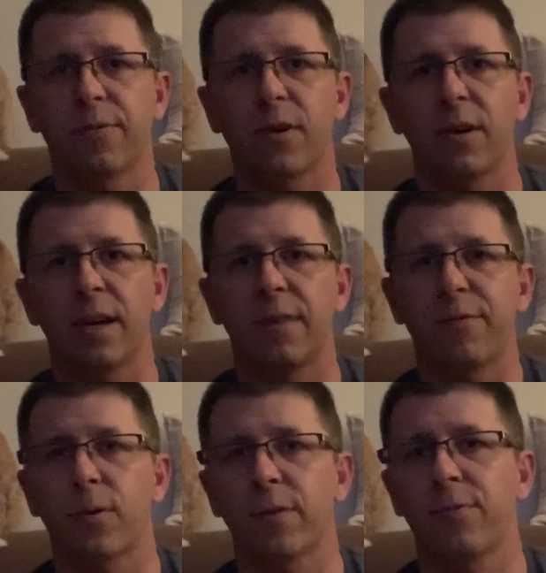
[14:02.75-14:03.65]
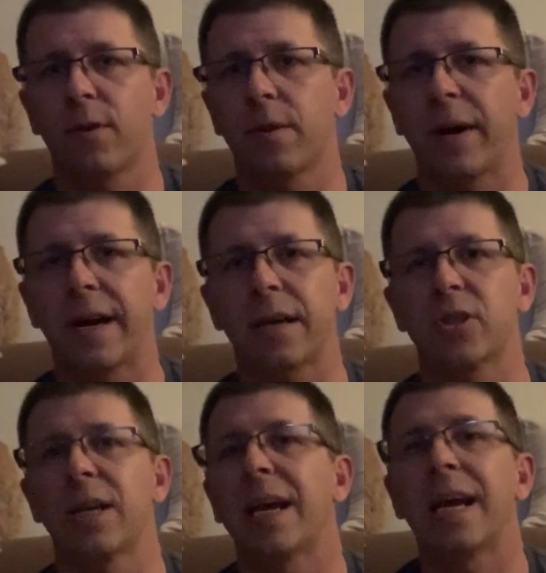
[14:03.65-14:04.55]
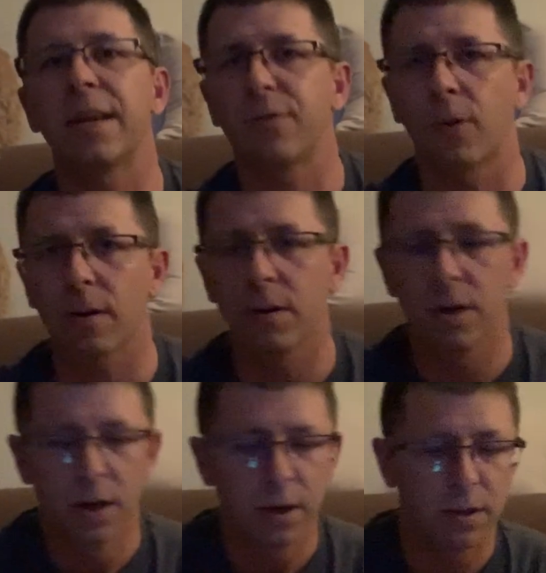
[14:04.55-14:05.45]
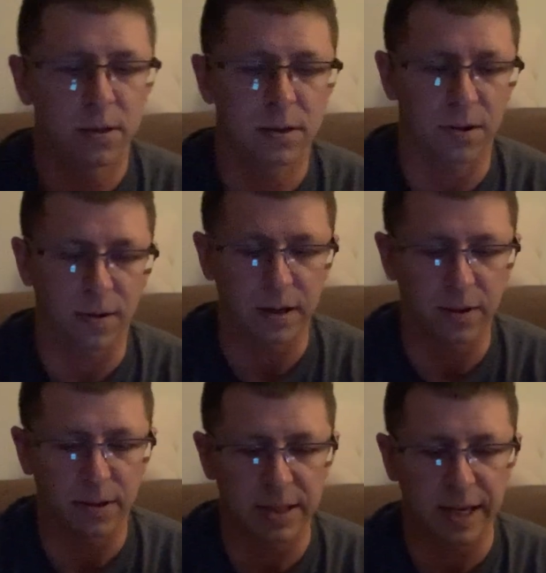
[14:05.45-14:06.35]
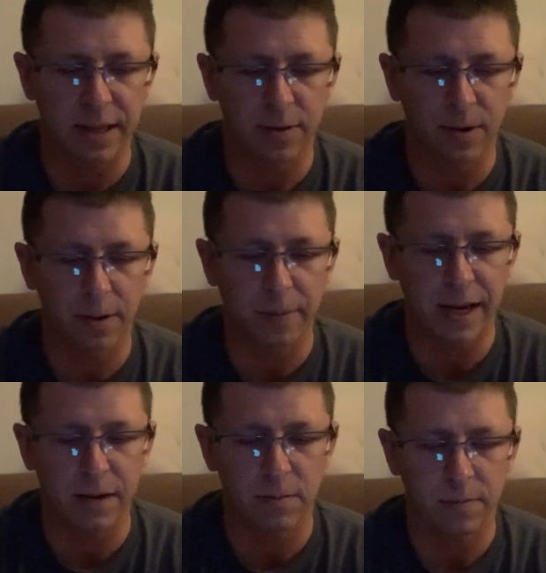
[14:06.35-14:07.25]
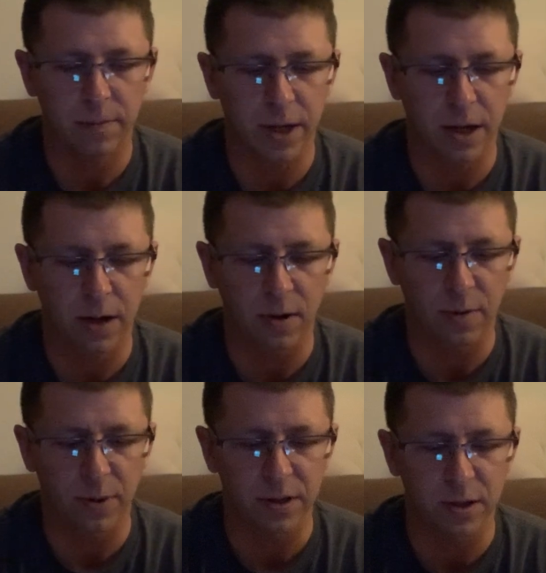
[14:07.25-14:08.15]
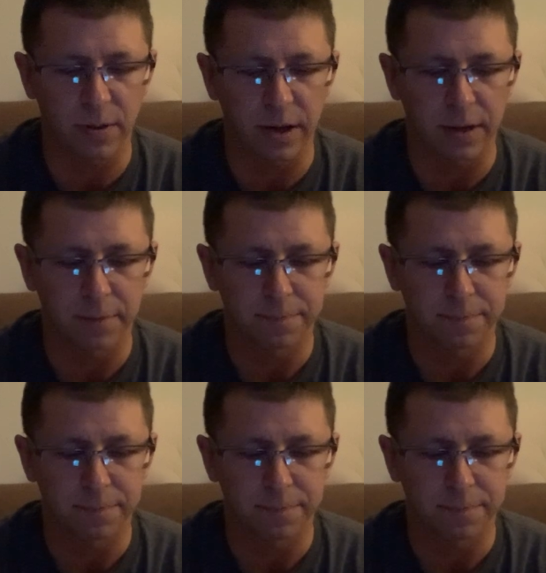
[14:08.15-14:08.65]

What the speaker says: the front 9, 44 on the back, I shot 84. So I know exactly where I'm at, how I've been doing.